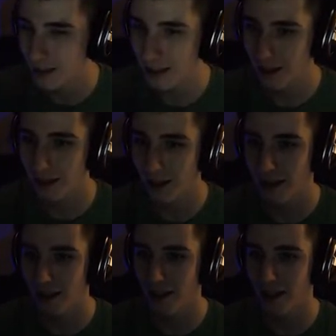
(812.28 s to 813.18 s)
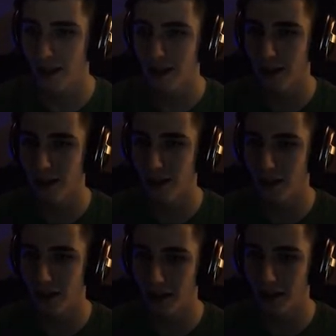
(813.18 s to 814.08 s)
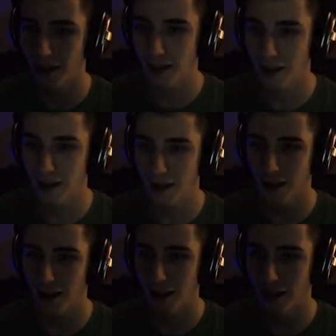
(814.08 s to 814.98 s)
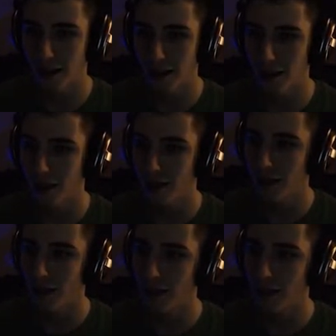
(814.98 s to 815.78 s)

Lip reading: (silence)